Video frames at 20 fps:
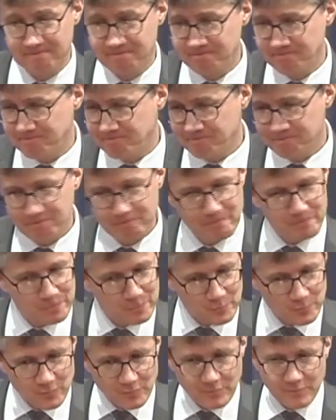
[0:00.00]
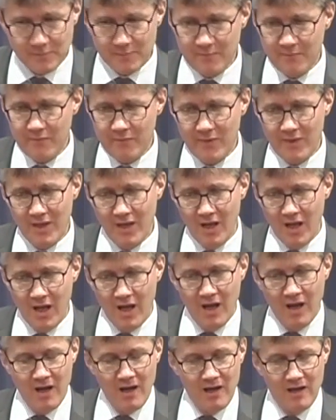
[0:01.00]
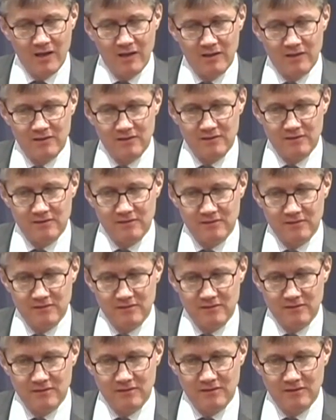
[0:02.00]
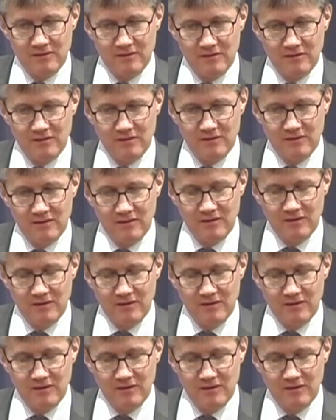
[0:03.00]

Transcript: [no speech]